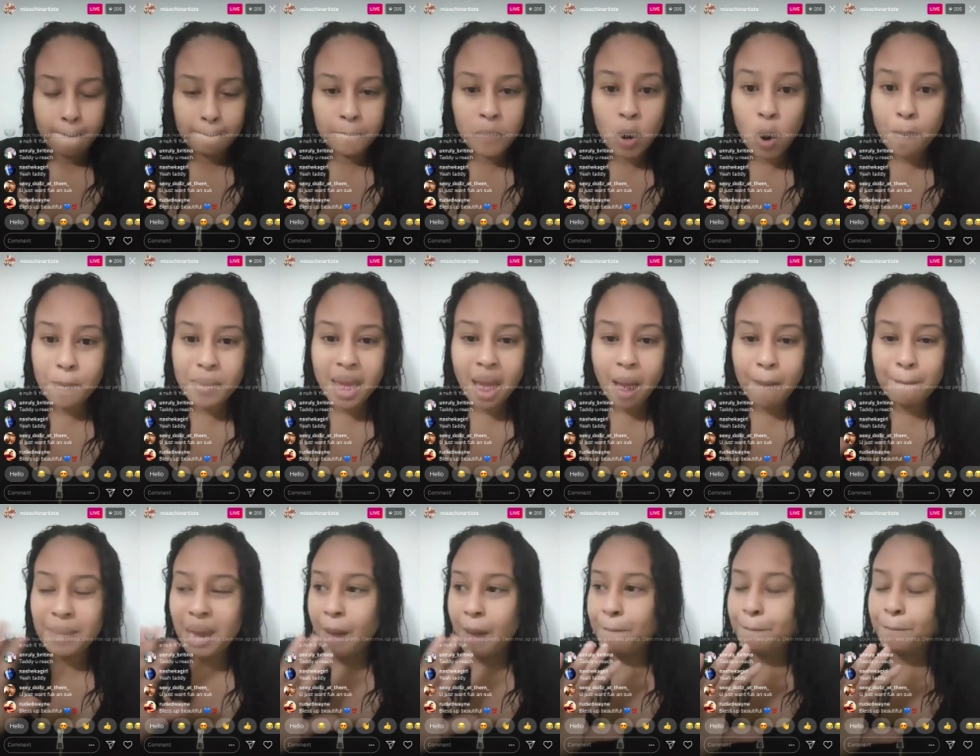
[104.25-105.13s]
But me,
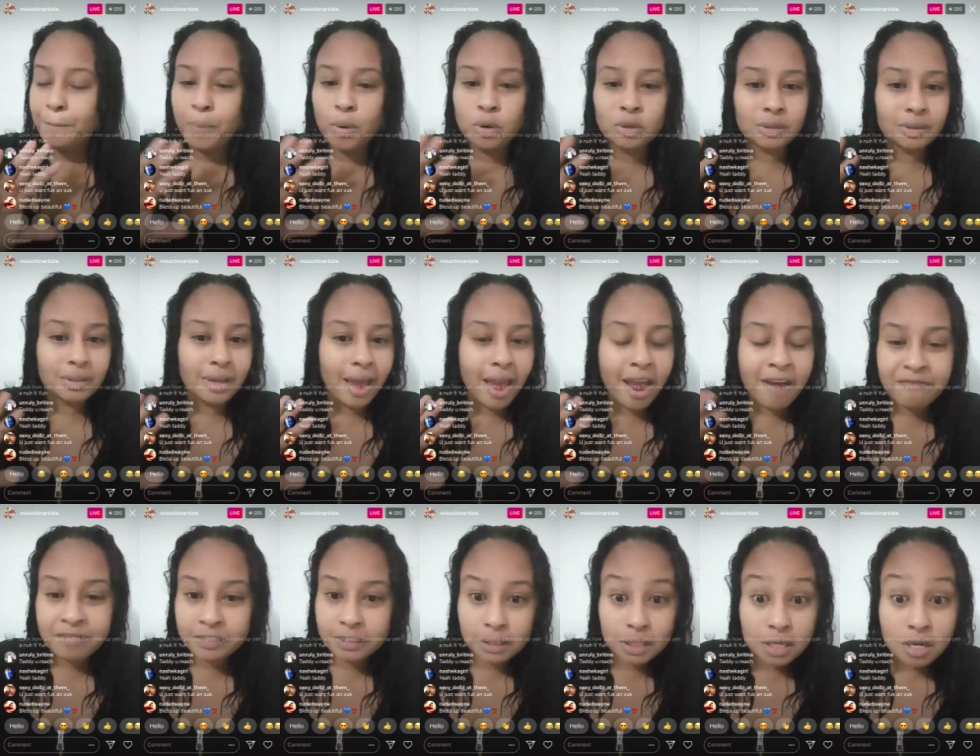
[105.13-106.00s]
me I put
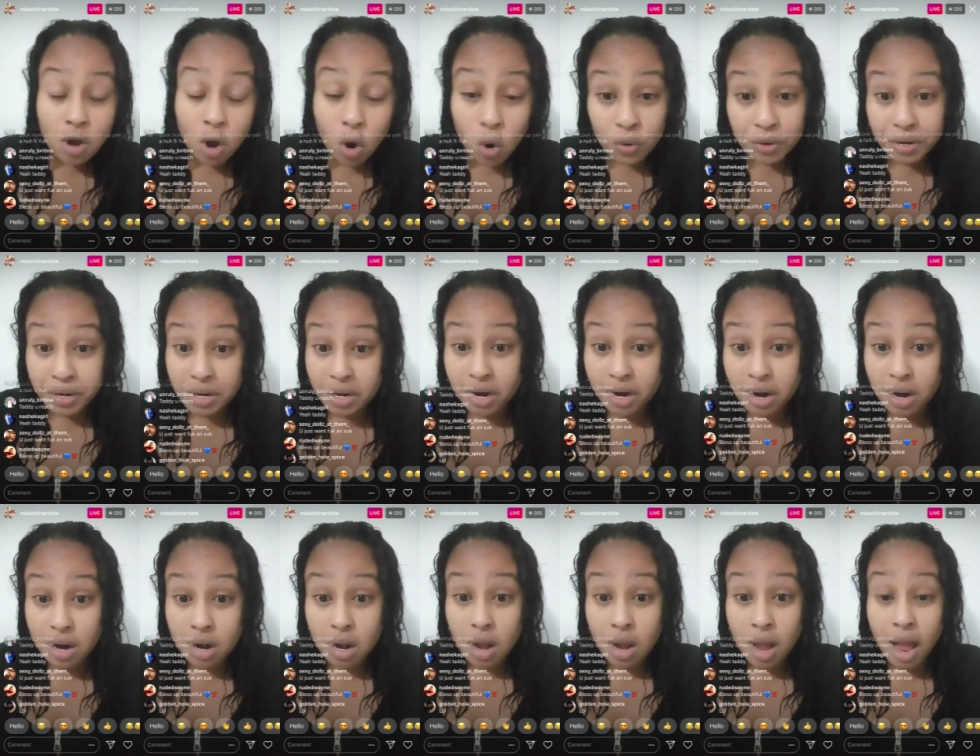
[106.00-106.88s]
everything out
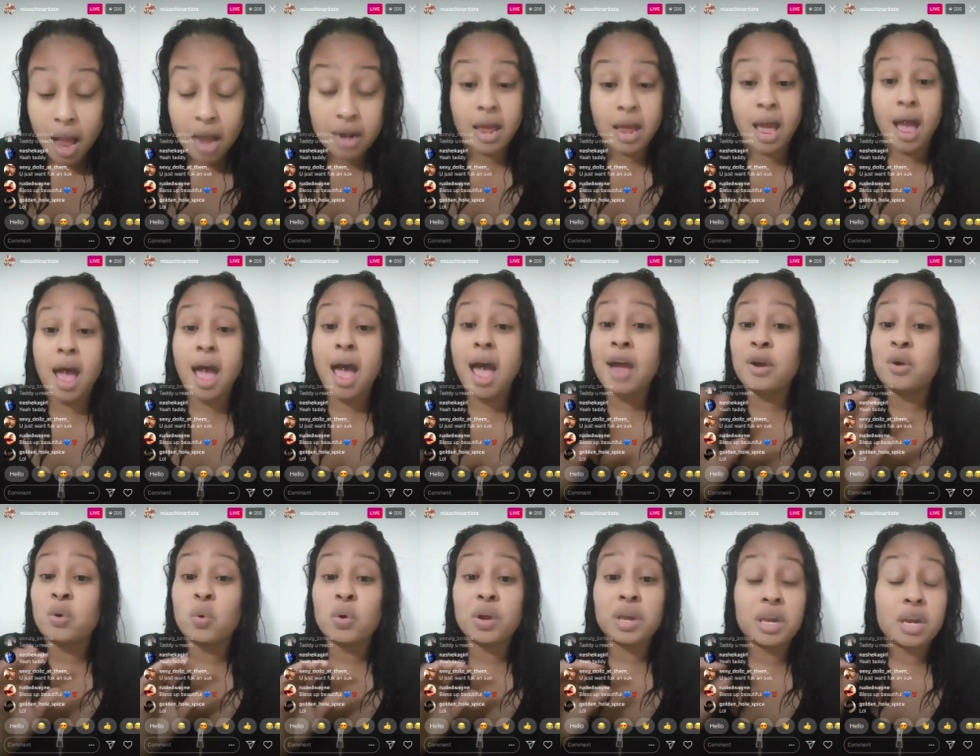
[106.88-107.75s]
there and I
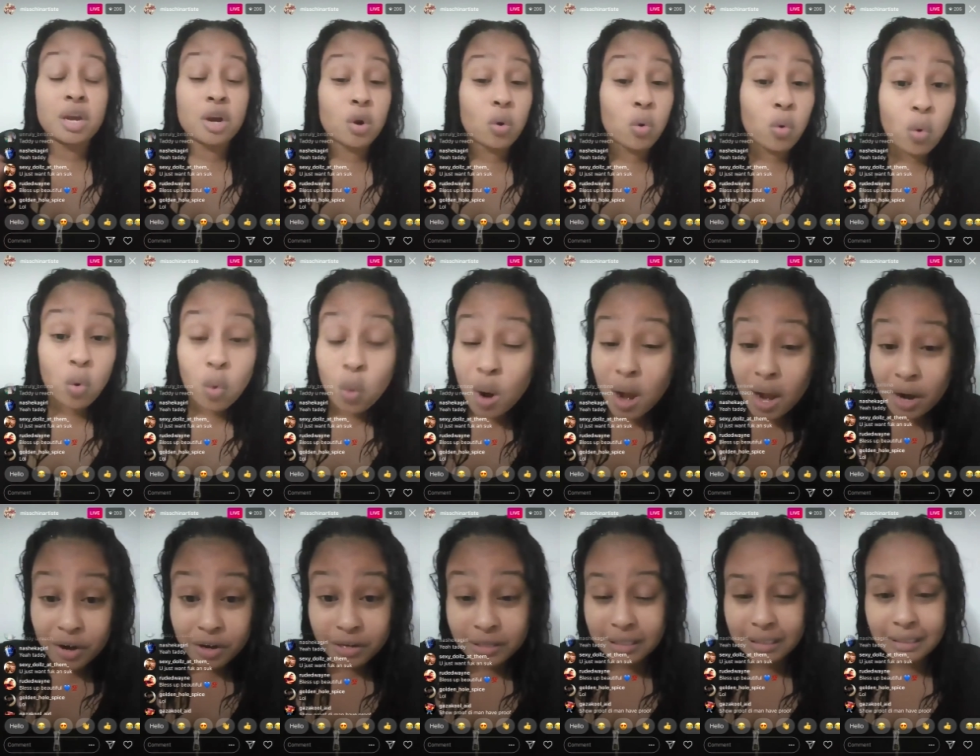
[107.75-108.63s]
don't care who I
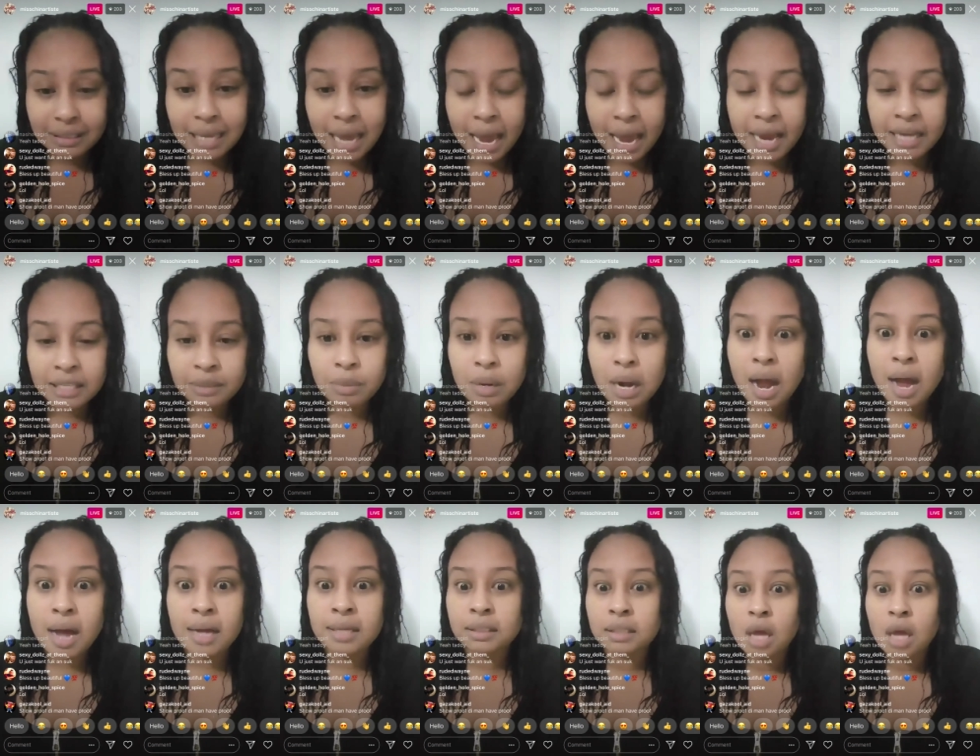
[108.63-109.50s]
criticize
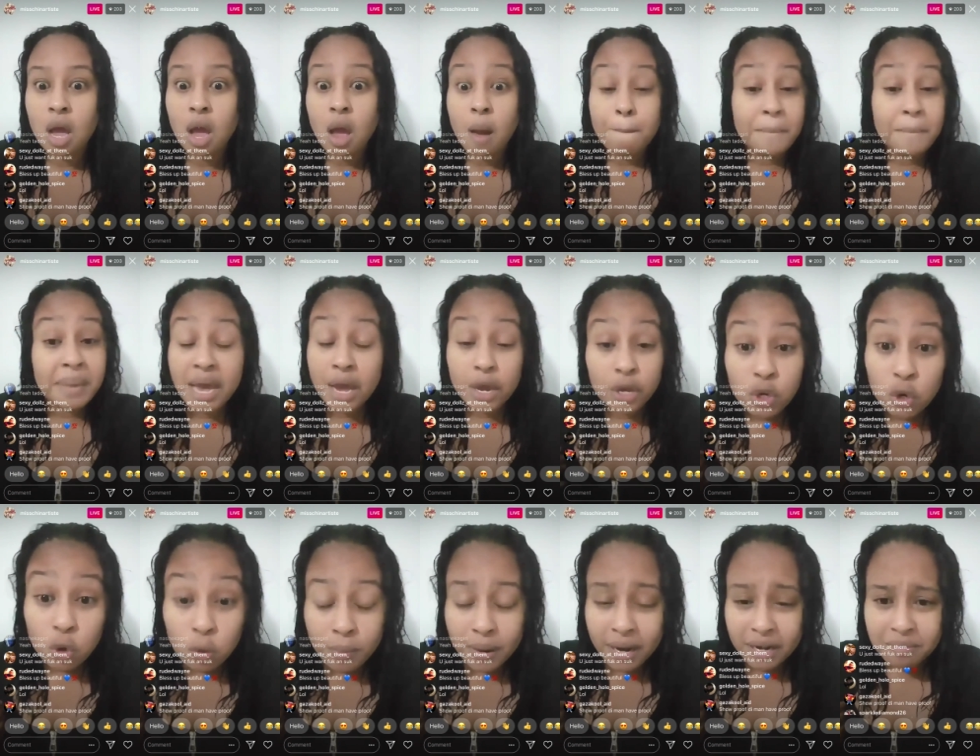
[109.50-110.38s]
because me a
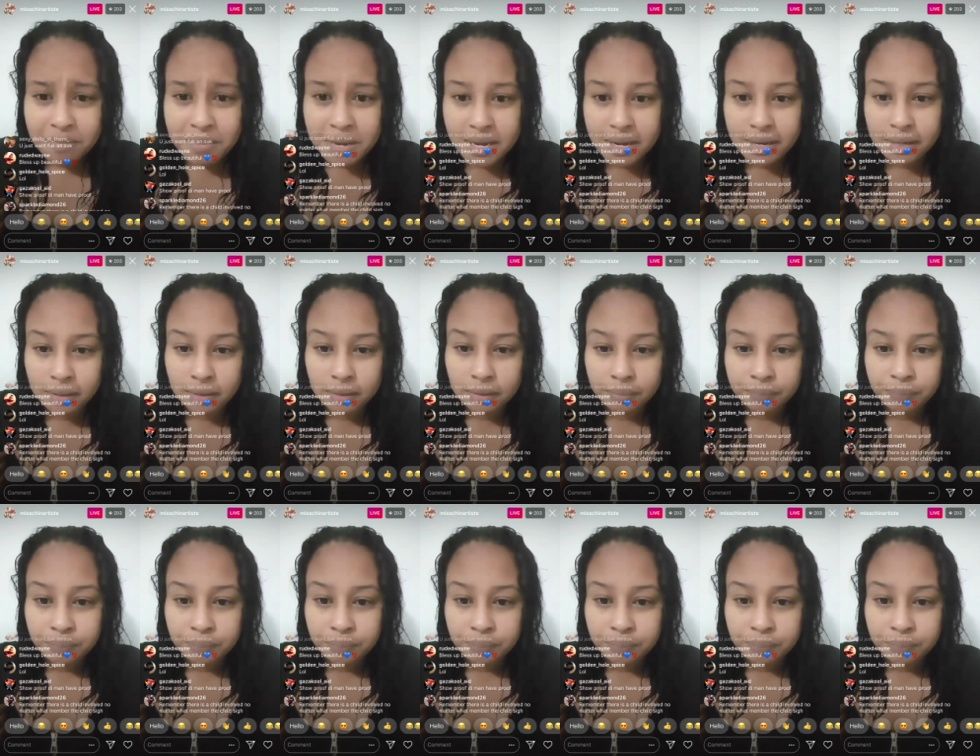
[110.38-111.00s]
human being.